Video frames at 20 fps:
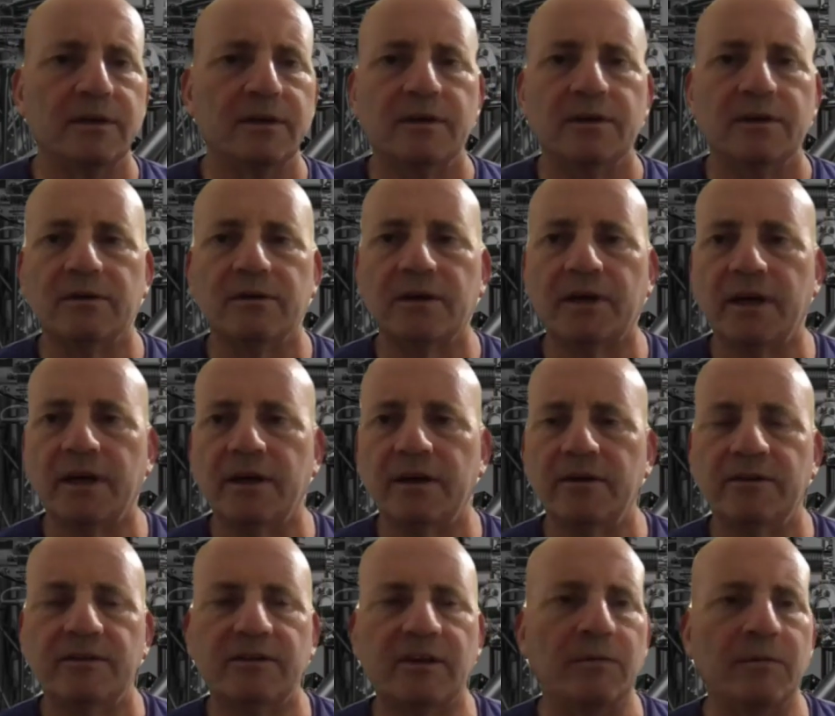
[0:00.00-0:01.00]

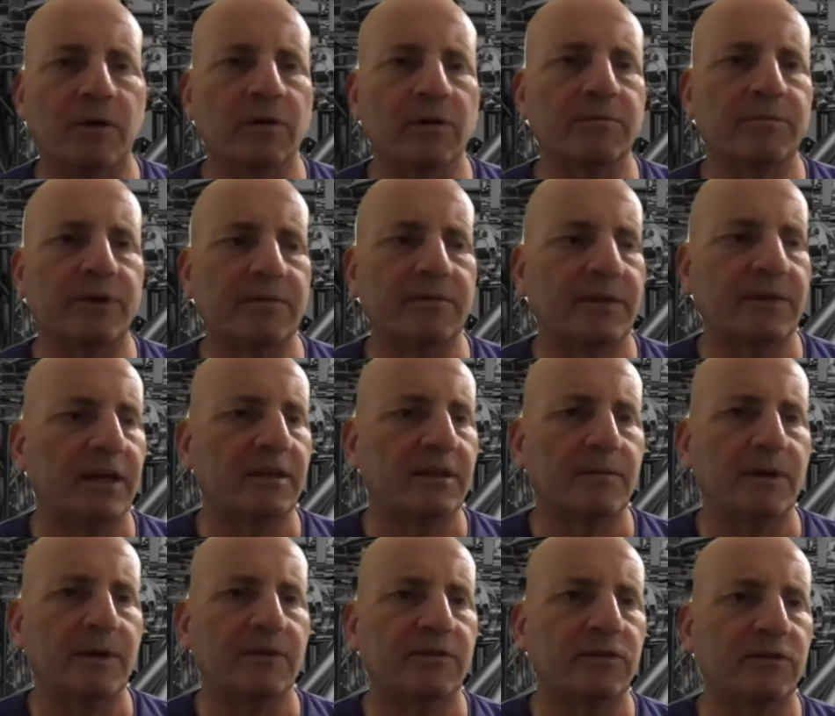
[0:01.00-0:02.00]
okay, some on-prem
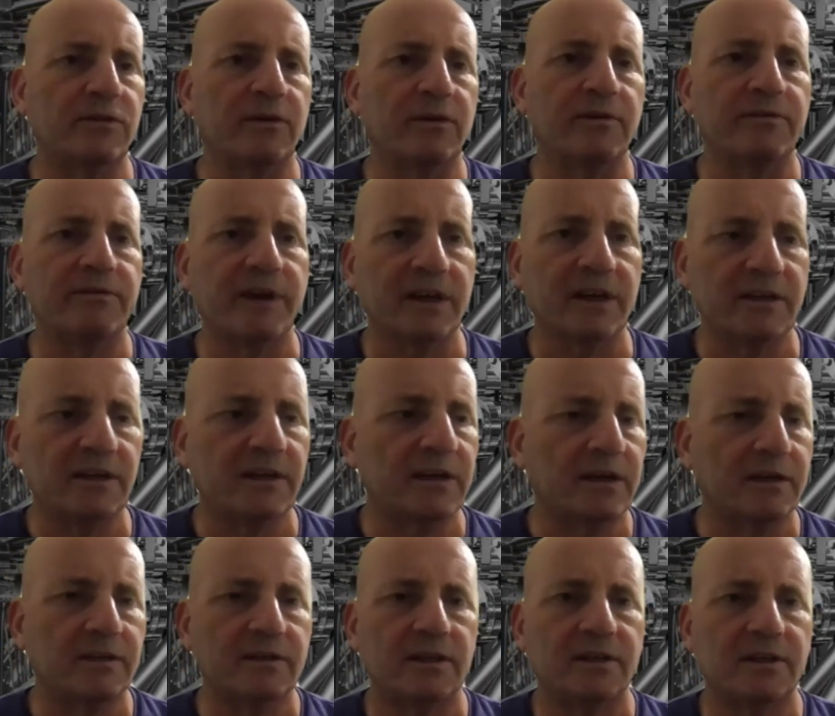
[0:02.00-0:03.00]
databases or
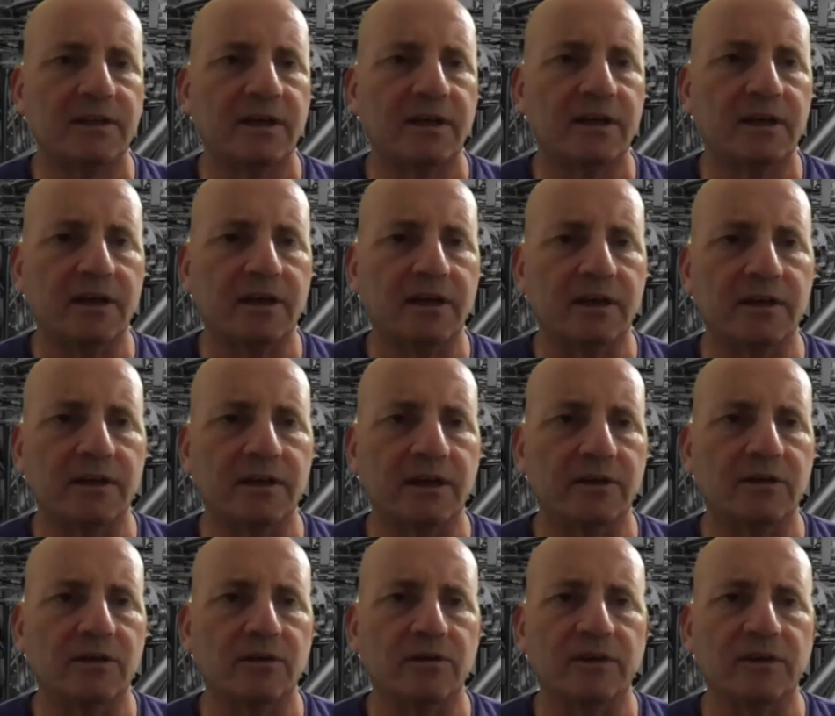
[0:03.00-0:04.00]
Vertica that I, I
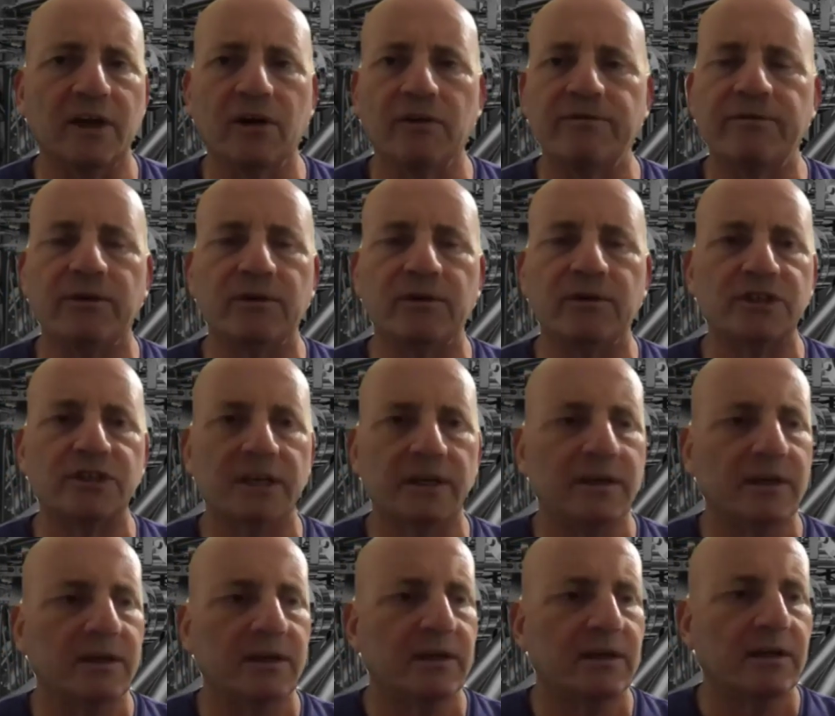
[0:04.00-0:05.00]
heard, or Neo4j,
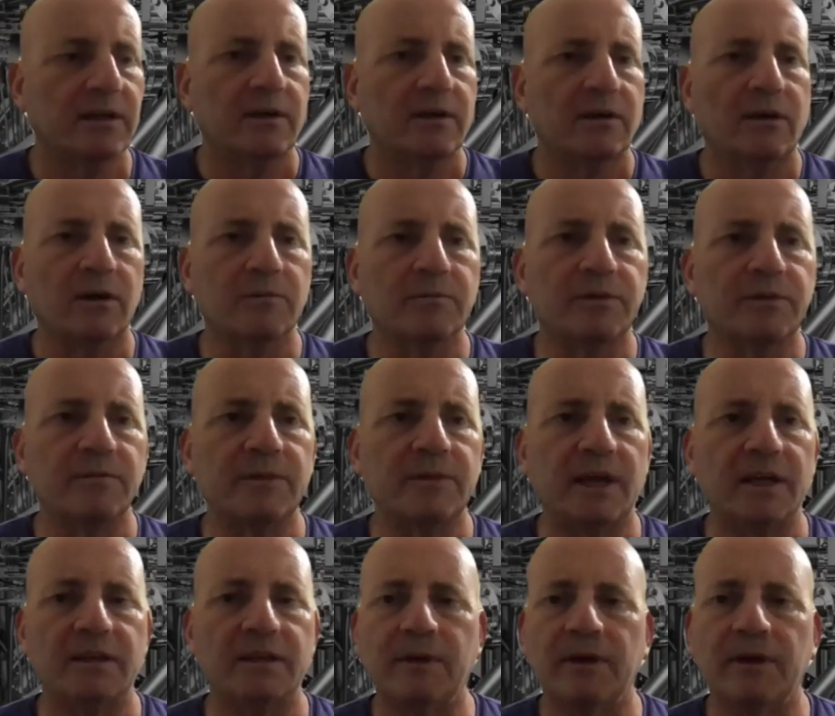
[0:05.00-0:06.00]
mm-hmm. on-prem
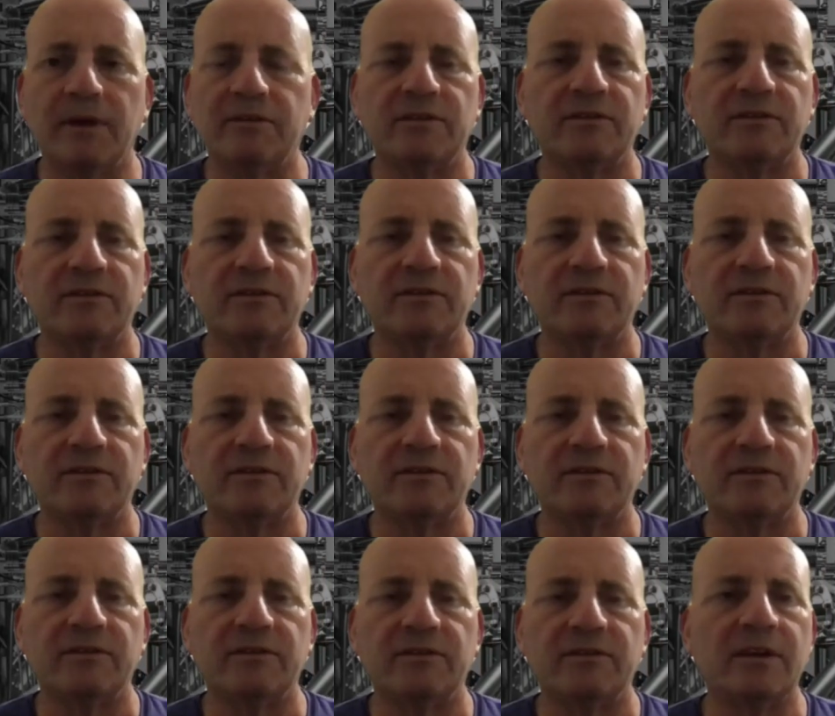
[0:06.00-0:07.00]
databases
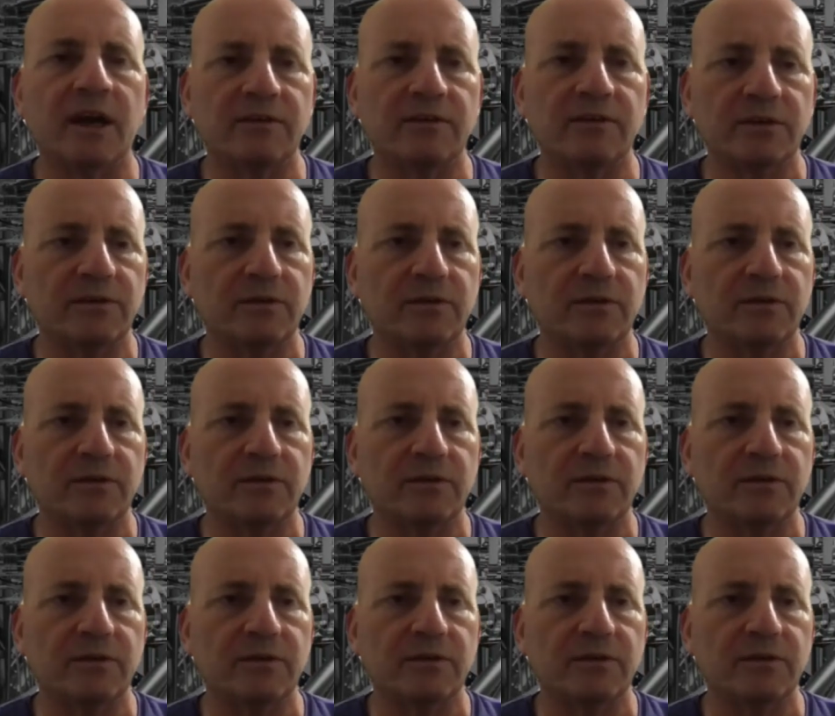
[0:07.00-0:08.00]
that aren't supported
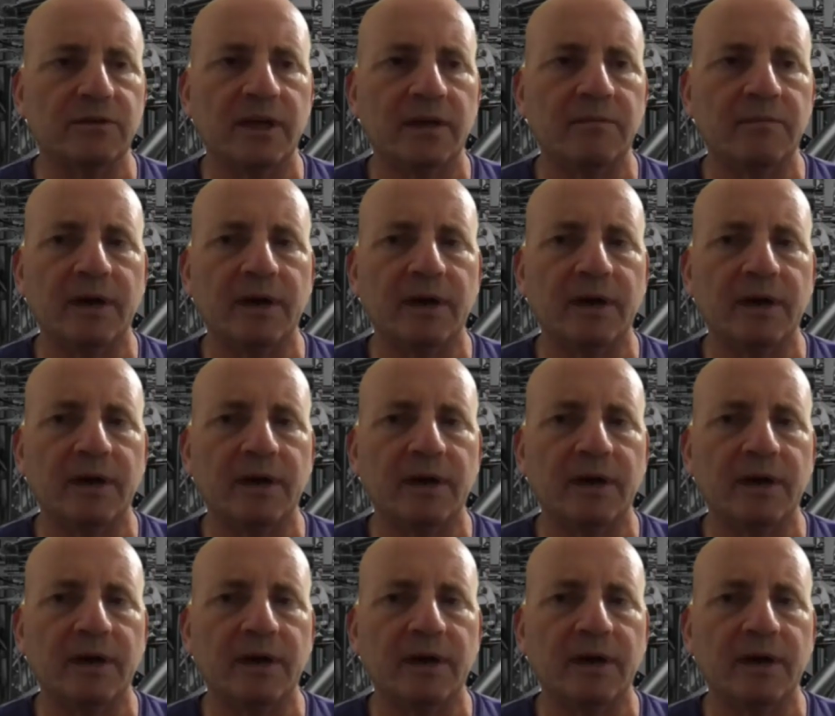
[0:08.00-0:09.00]
today by
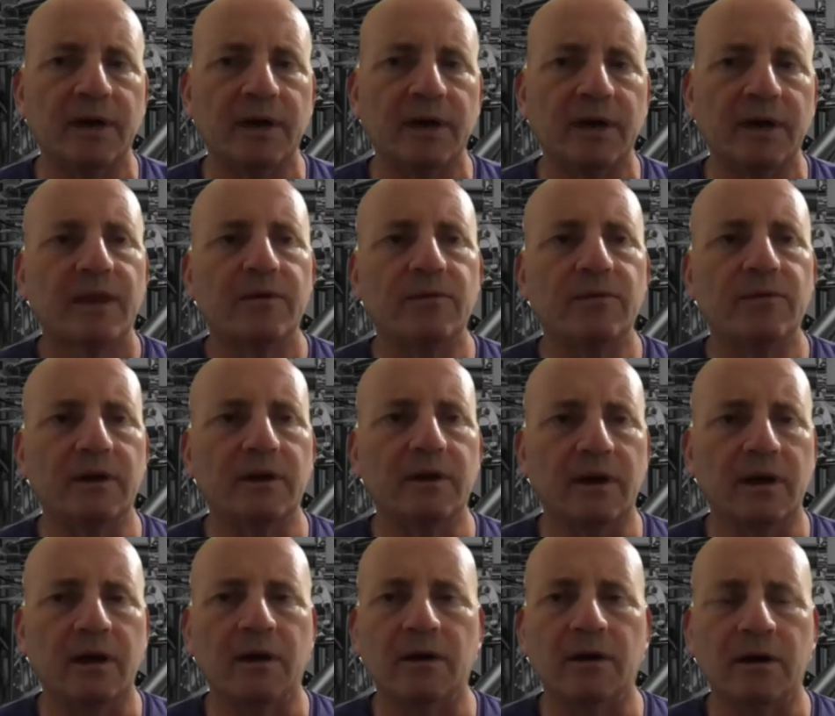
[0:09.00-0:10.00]
DAM,
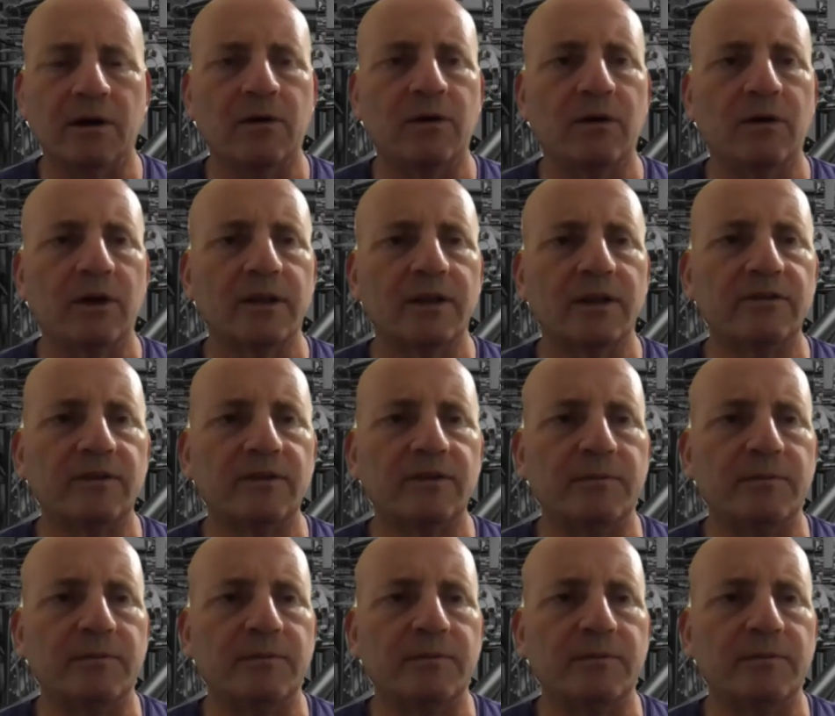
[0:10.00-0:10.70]
we are, are